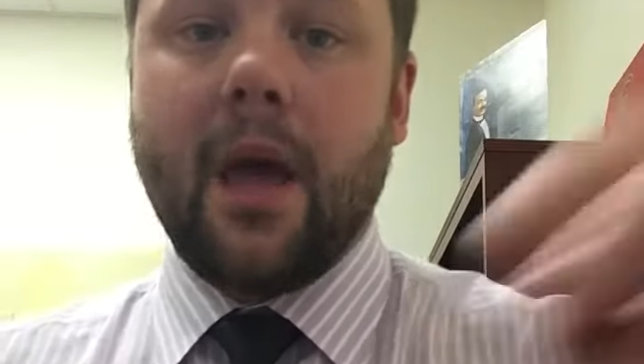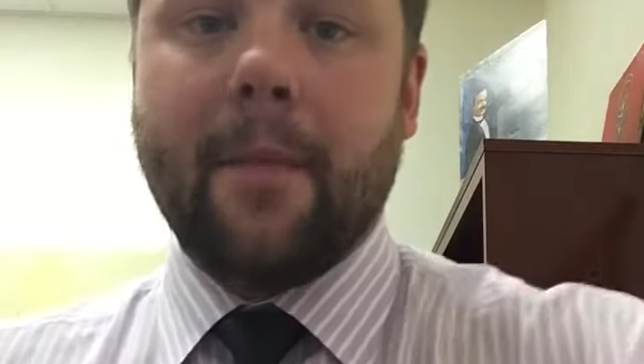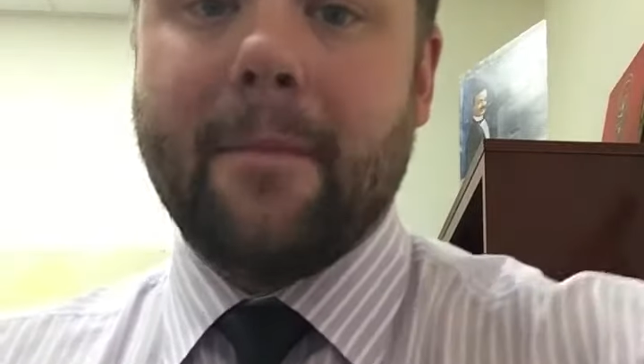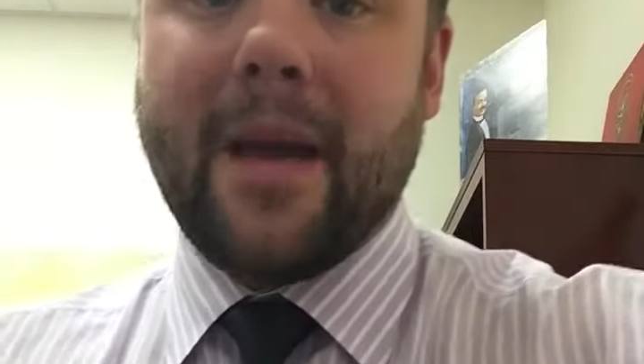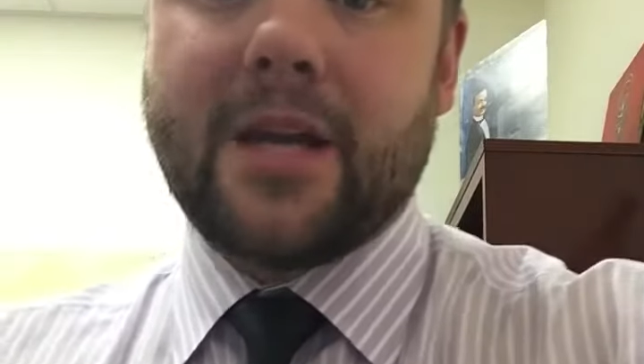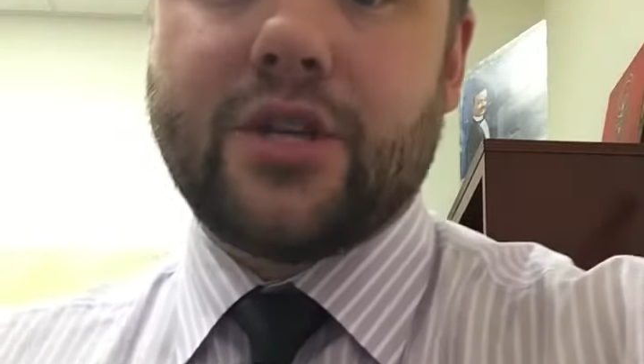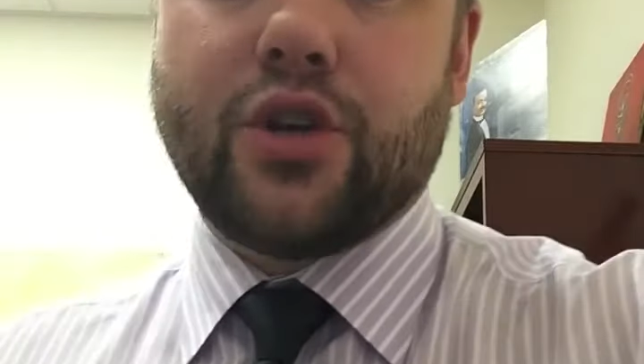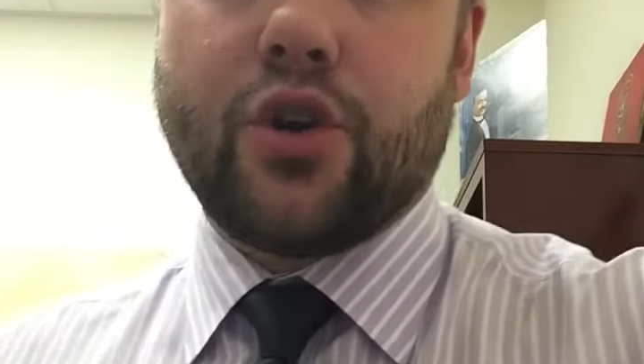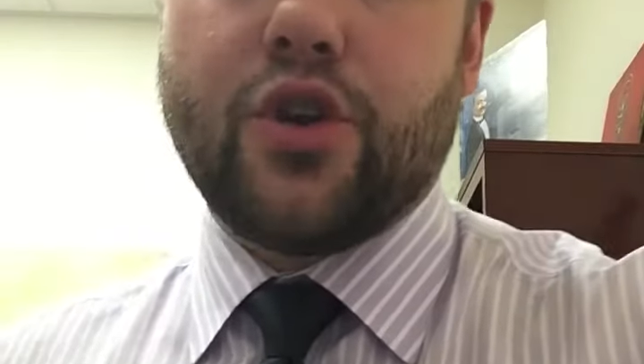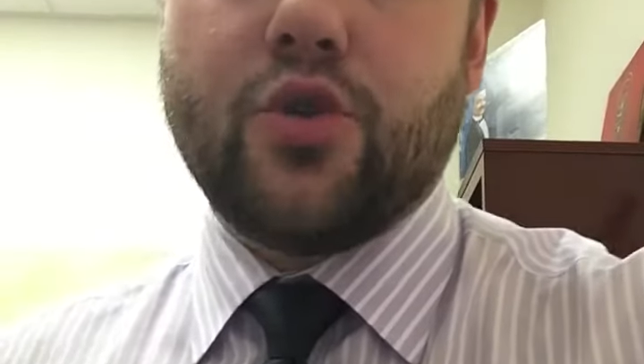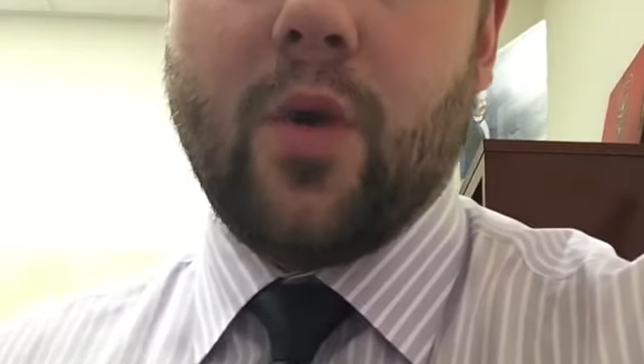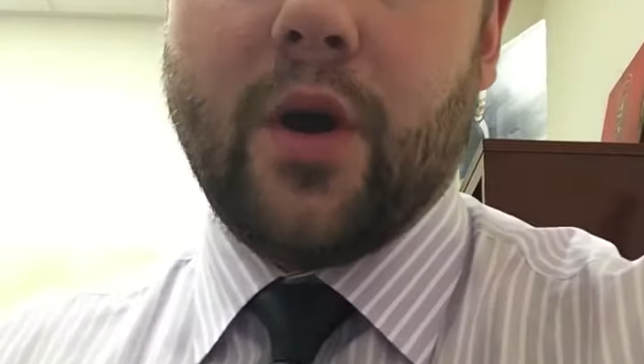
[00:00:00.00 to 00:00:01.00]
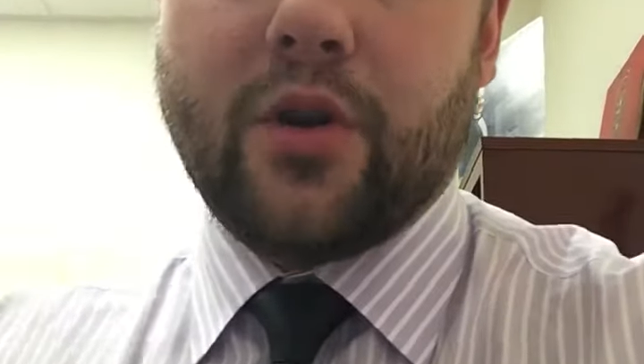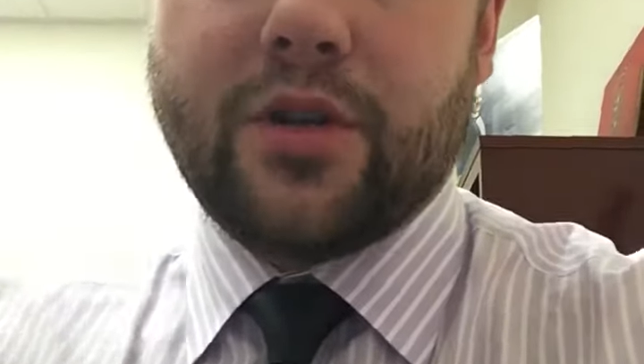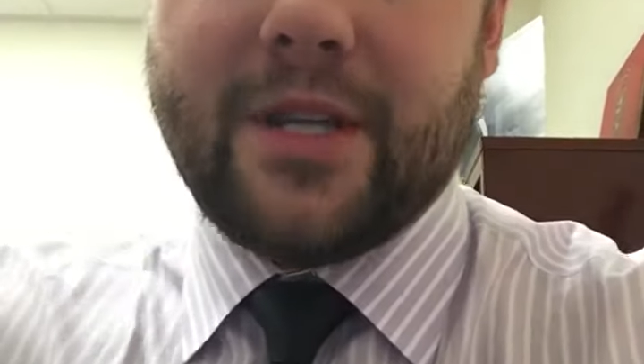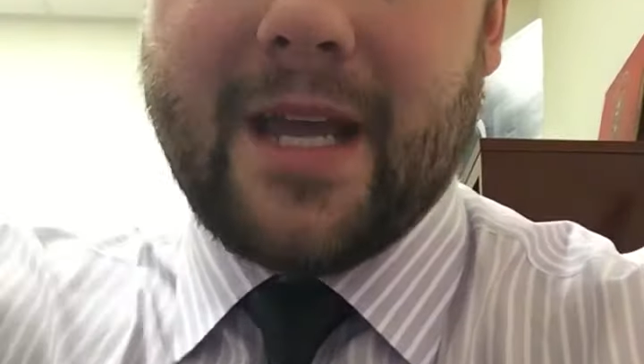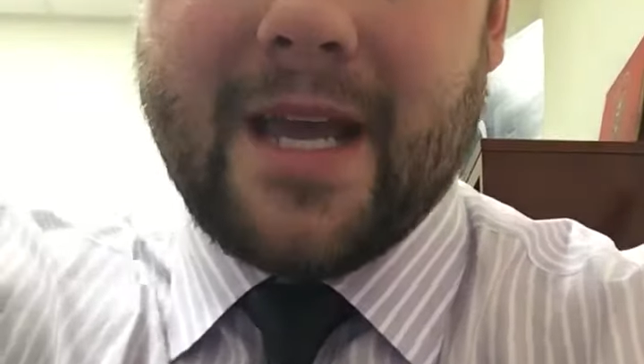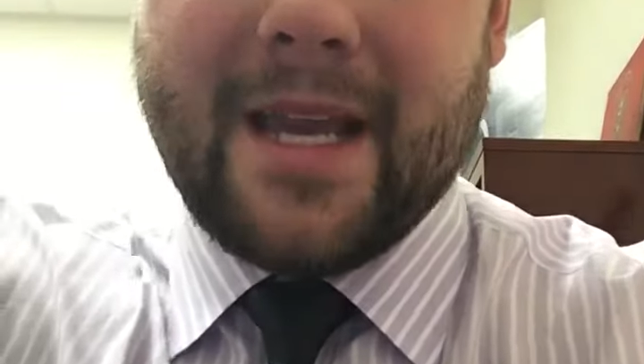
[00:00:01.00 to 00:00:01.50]
Make sure you
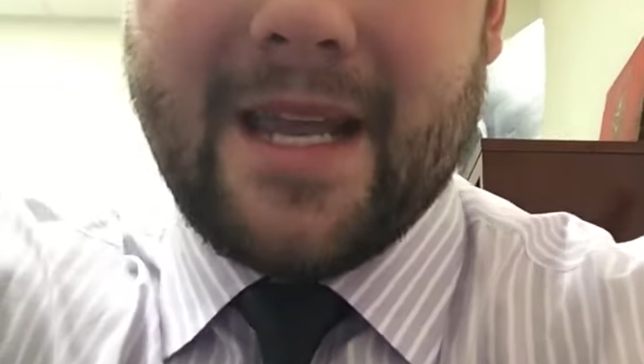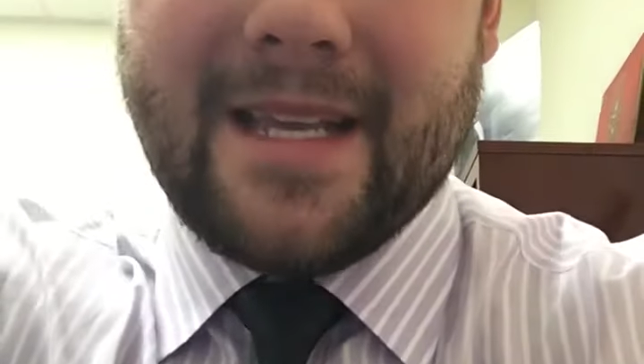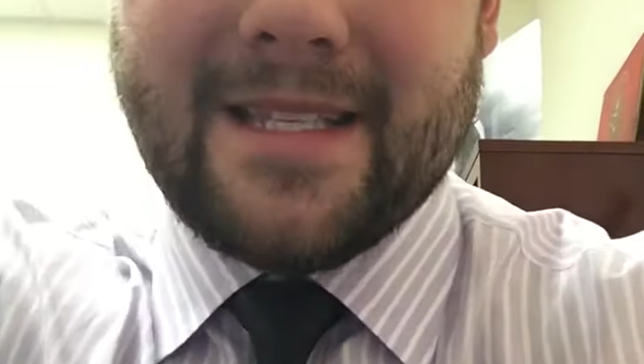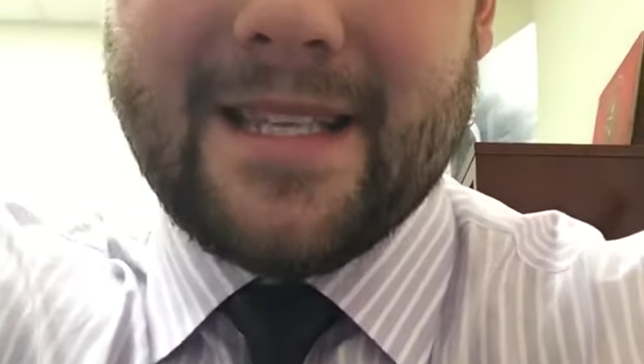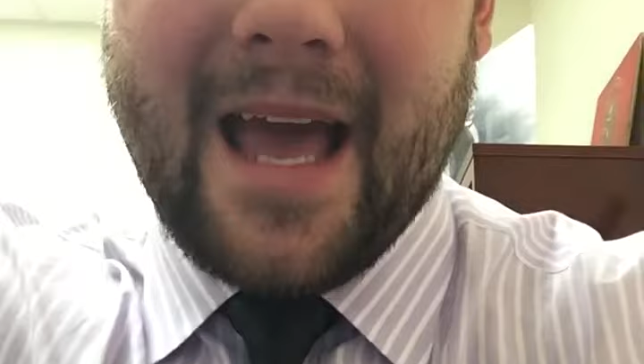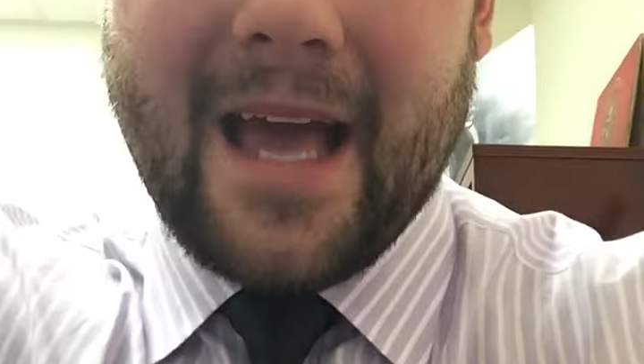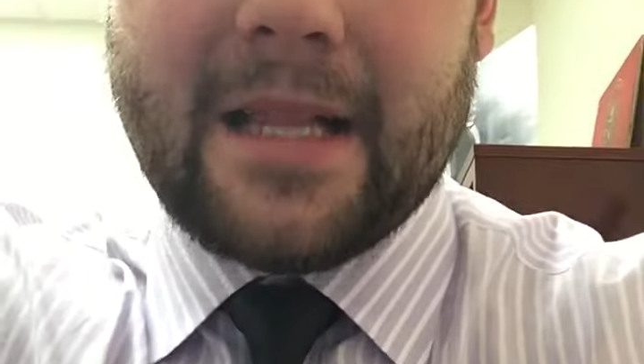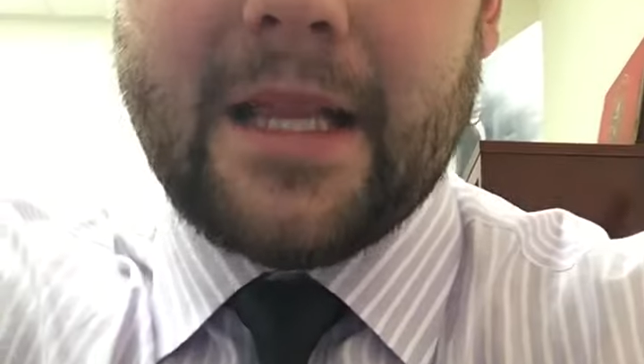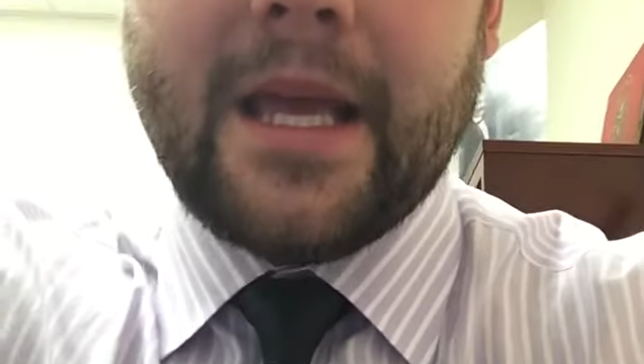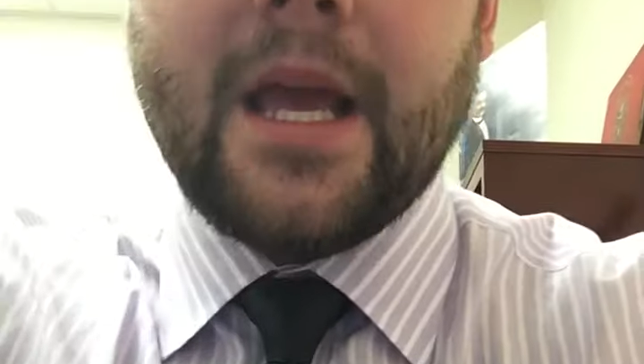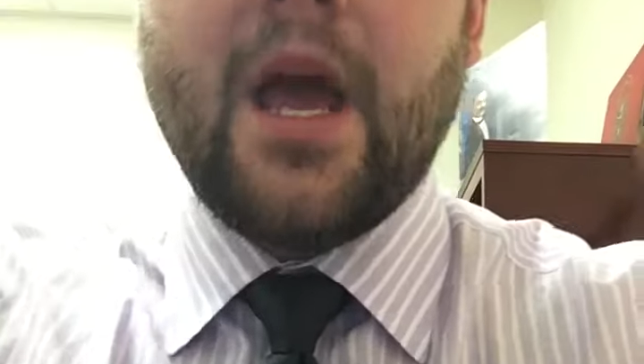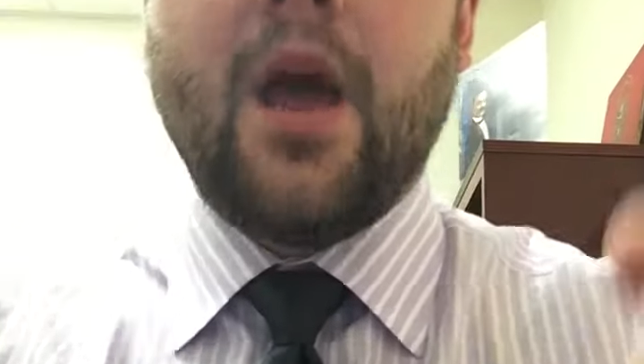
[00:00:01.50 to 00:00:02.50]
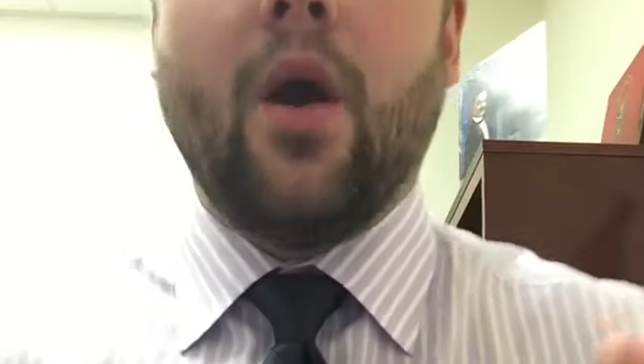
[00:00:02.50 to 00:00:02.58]
understand exactly